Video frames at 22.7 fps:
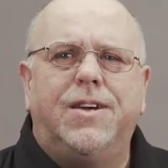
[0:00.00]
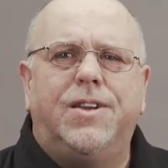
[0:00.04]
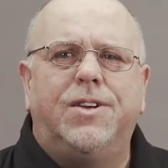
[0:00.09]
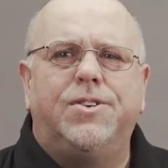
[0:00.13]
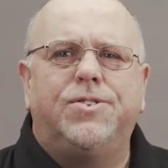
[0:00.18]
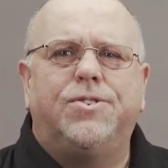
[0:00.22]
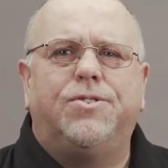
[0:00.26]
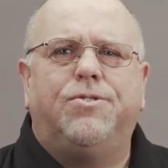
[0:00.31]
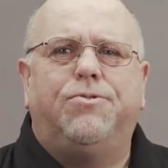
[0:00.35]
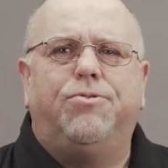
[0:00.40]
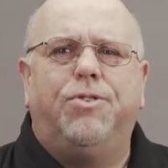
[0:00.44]
it
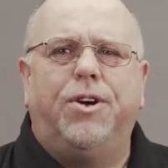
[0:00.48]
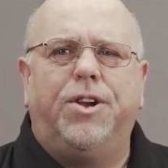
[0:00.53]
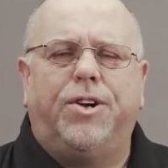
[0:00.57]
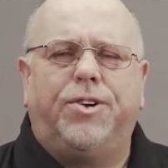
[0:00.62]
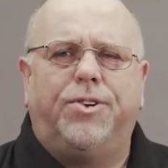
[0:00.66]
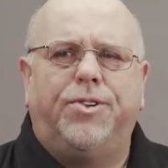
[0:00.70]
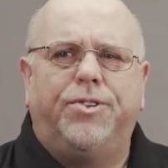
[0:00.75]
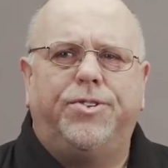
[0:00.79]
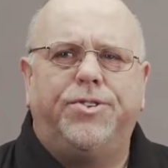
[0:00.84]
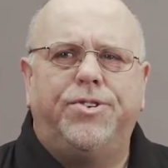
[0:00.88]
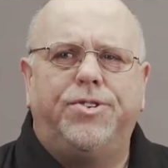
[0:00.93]
is
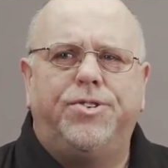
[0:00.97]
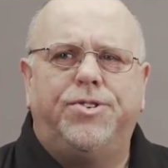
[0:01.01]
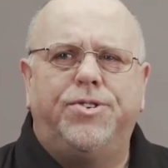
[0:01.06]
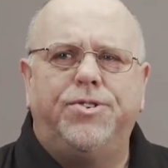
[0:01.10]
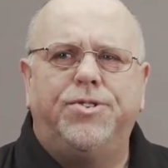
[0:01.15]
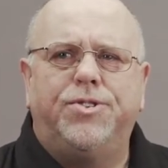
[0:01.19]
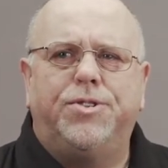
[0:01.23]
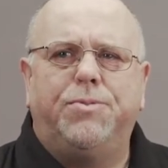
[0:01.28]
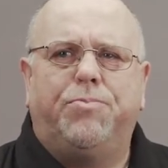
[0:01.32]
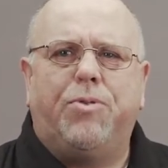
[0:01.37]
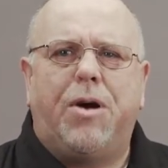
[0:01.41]
critical to
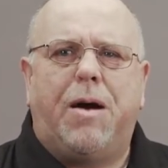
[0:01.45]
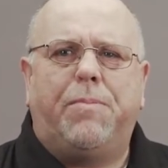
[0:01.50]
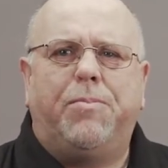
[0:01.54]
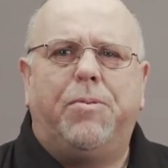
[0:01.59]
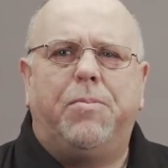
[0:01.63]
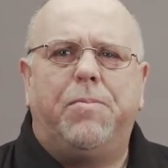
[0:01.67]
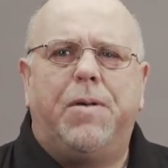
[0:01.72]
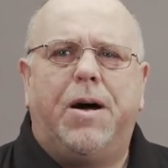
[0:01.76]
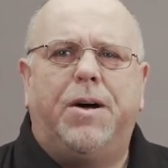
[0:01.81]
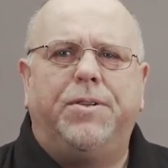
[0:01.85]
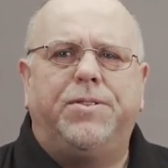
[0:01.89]
choose the
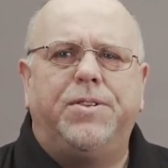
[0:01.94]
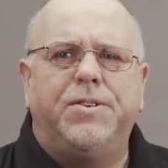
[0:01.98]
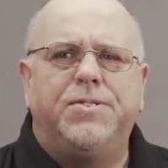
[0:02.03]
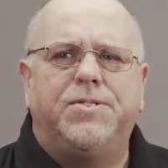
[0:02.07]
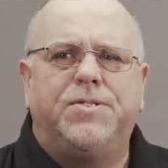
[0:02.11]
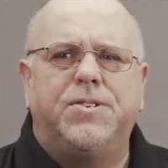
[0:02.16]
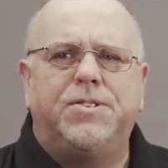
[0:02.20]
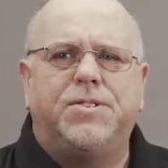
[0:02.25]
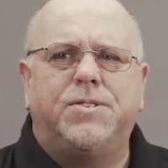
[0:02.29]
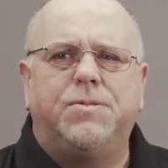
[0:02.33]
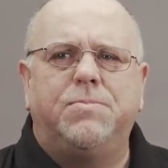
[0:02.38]
proper mounting
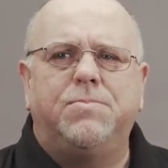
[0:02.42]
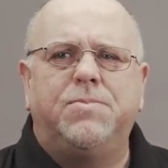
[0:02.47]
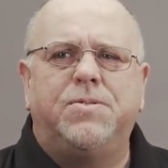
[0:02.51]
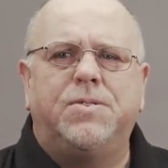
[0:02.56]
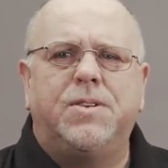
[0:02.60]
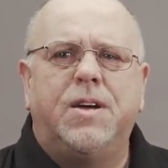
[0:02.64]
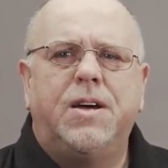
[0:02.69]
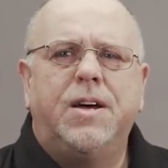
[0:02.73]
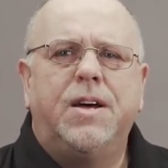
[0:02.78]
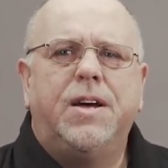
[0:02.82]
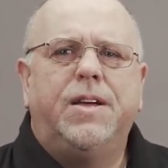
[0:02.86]

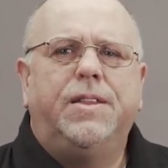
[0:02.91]
systems